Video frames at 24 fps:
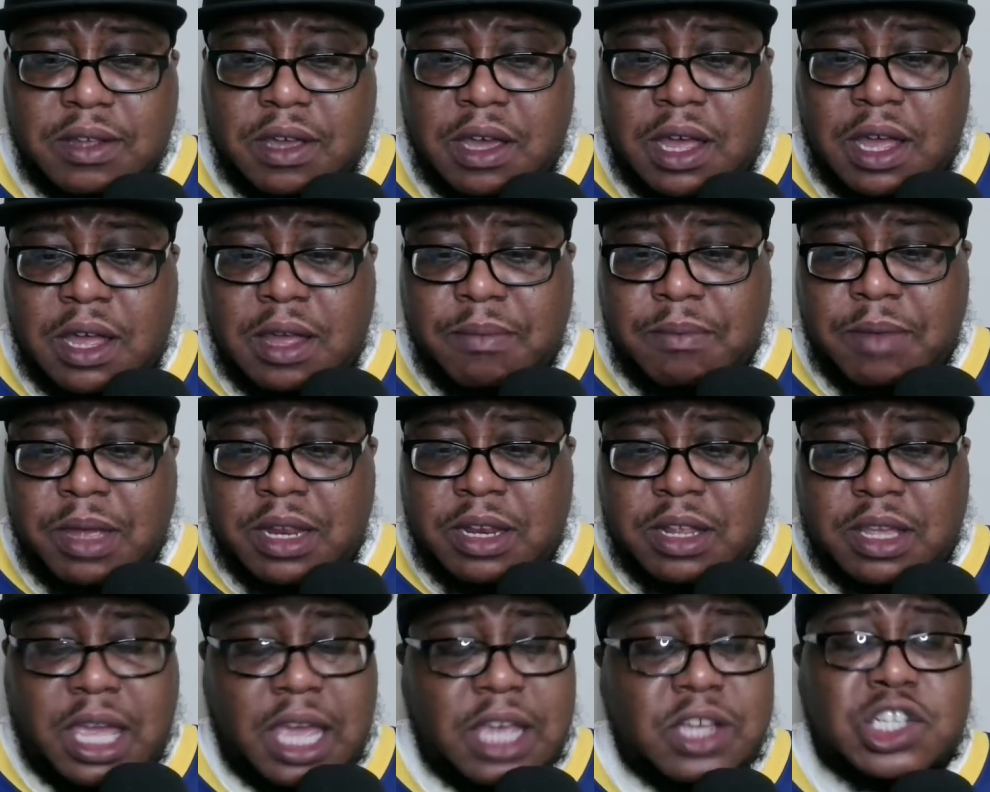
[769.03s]
And
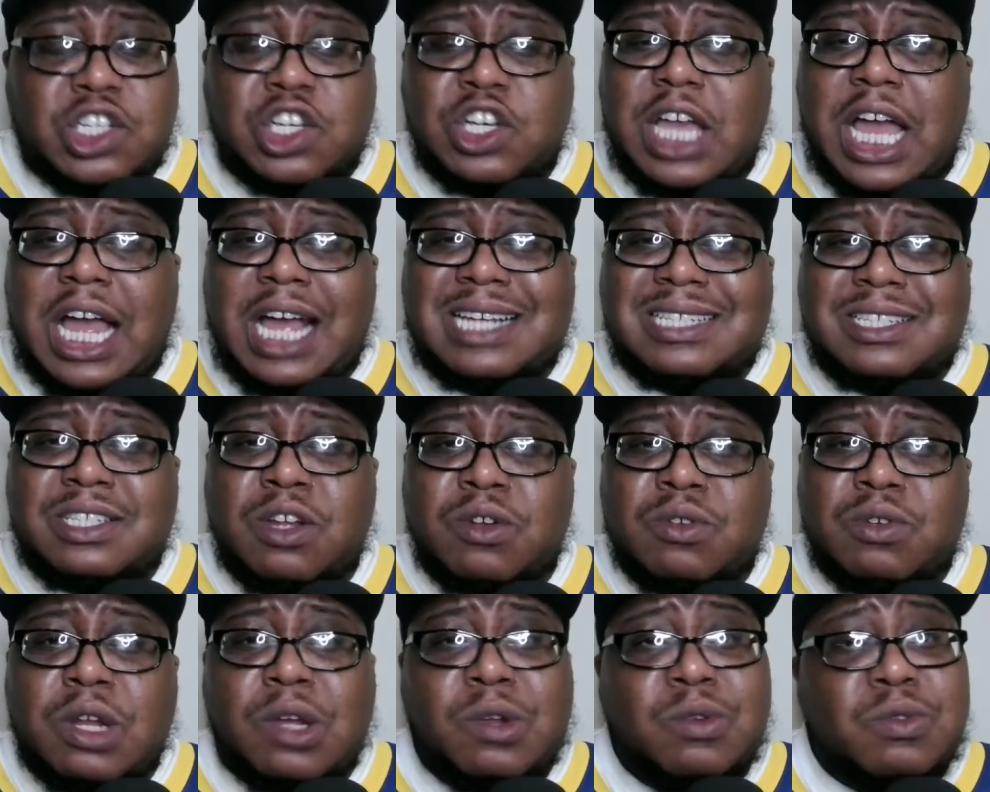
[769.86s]
in case you guys
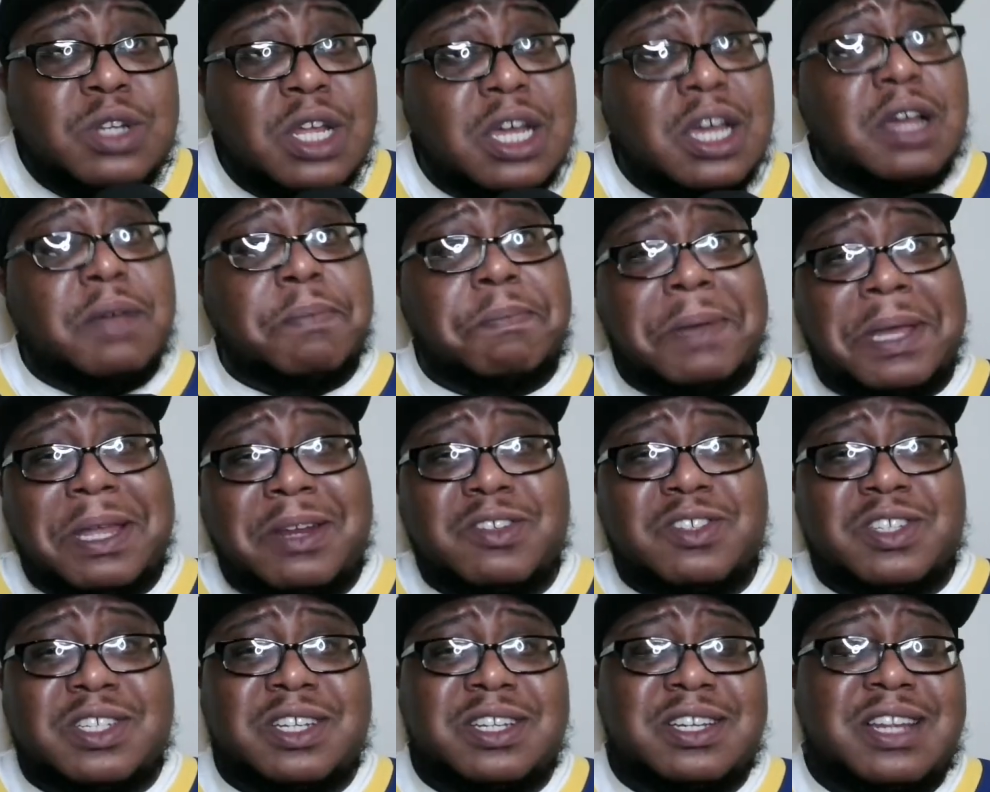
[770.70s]
don't know, Doug
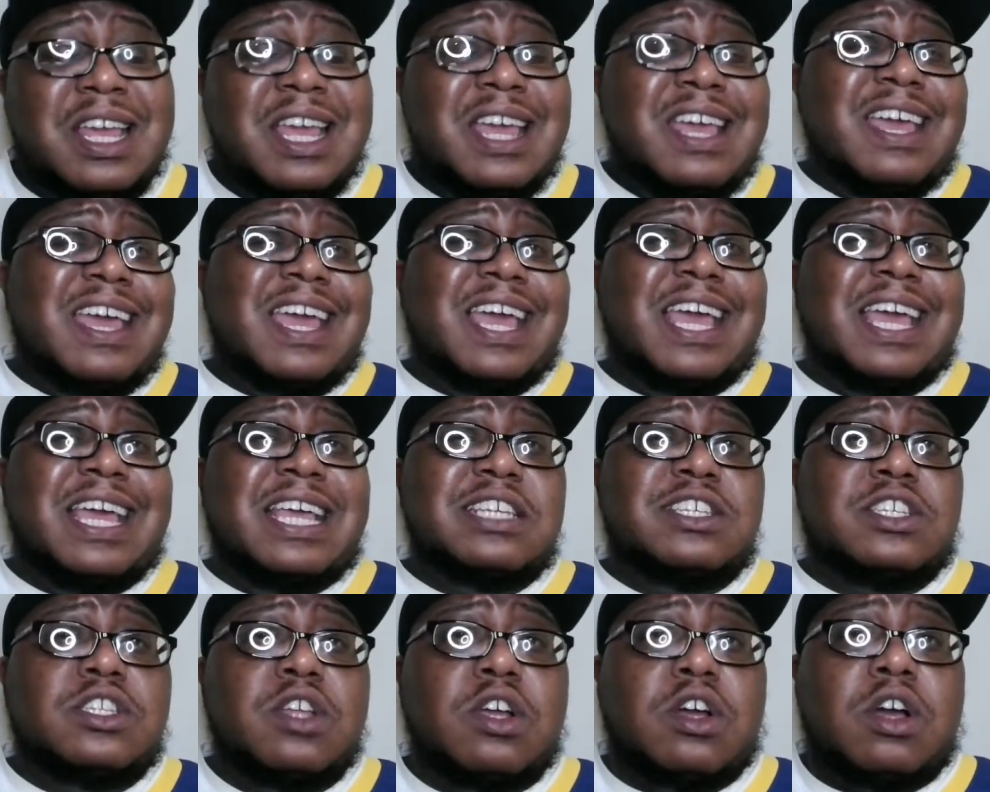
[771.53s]
Peterson
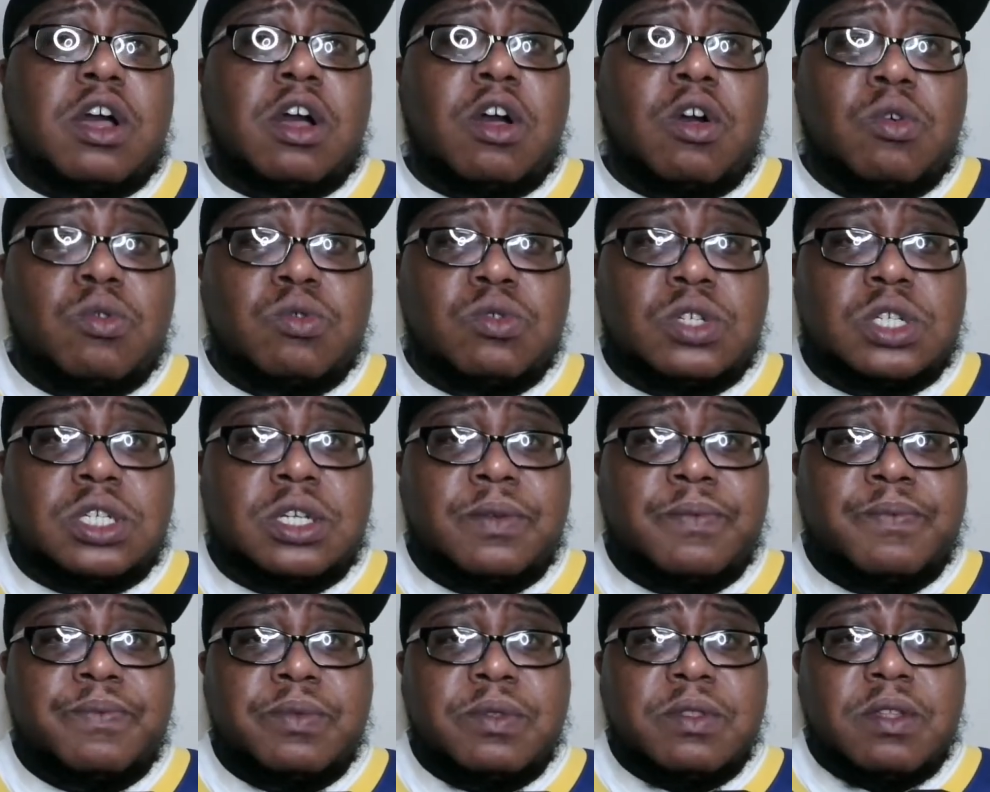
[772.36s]
is the coach
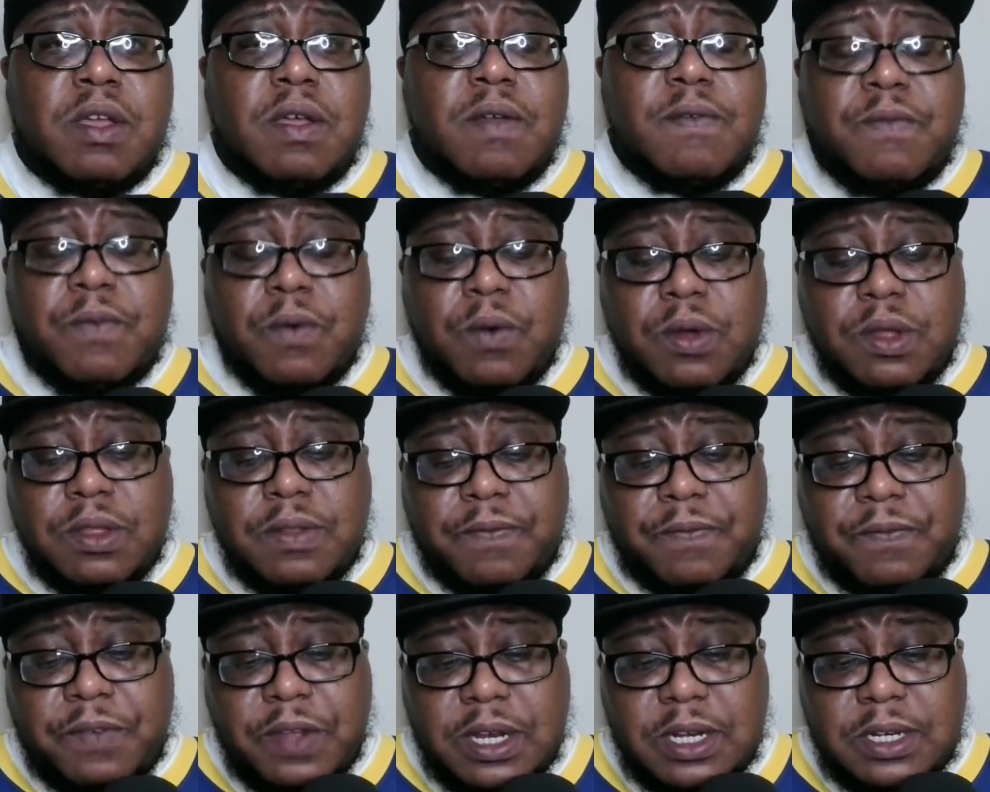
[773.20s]
for the
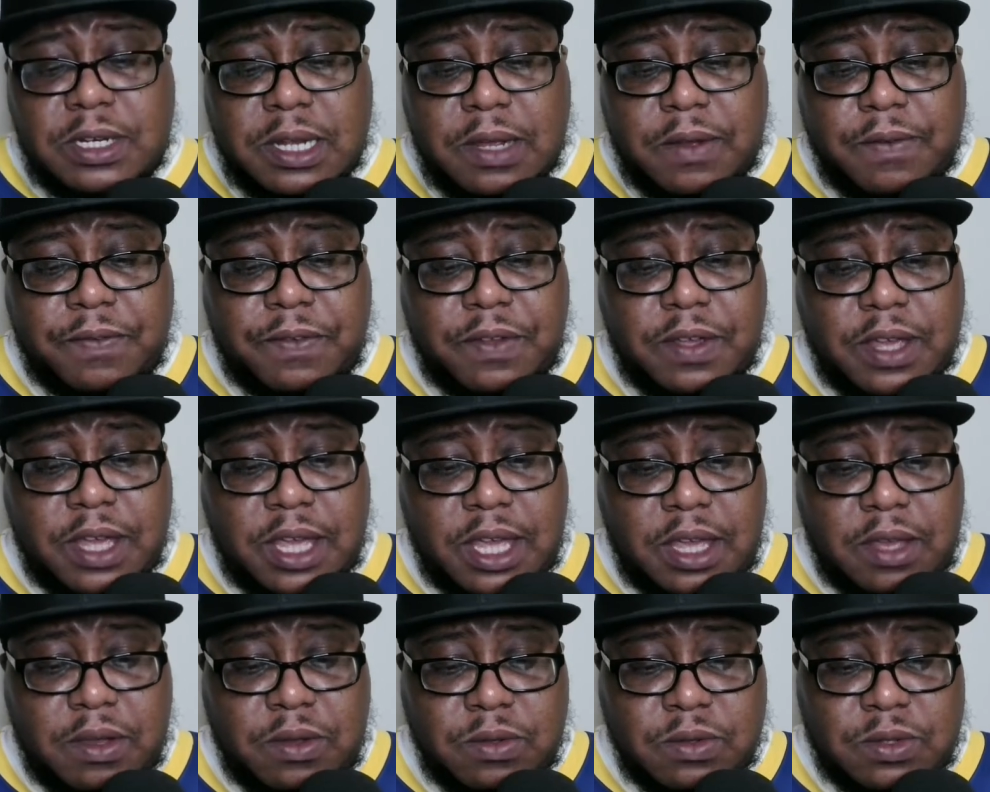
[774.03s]
Philadelphia
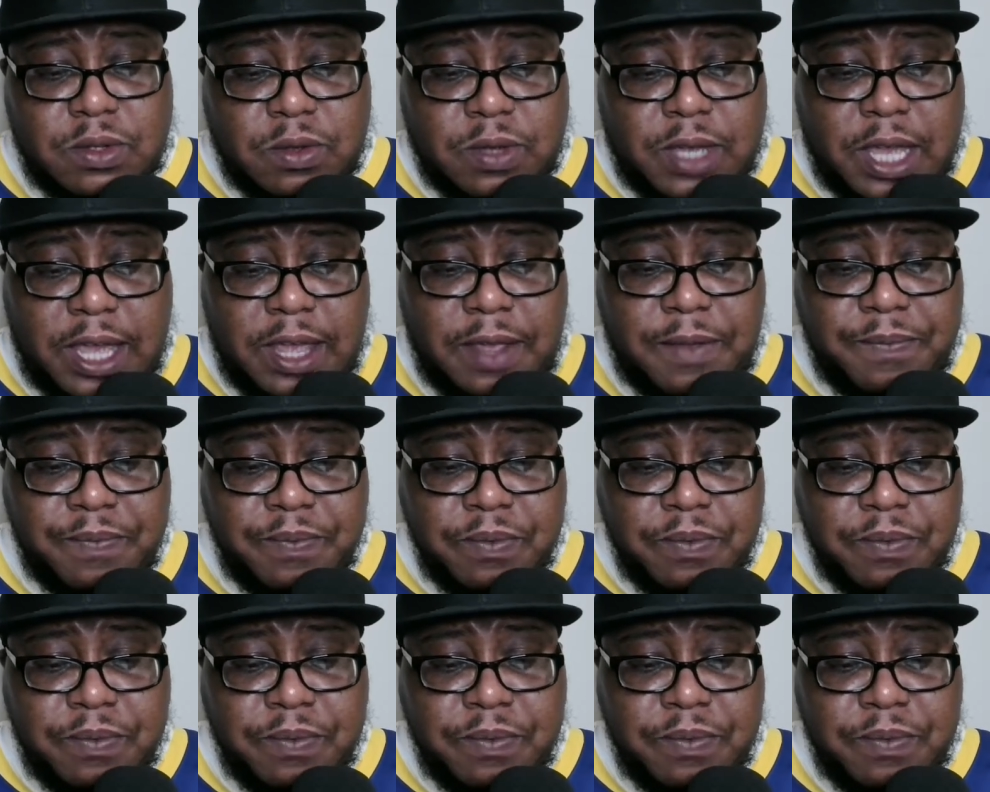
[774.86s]
Eagles, okay?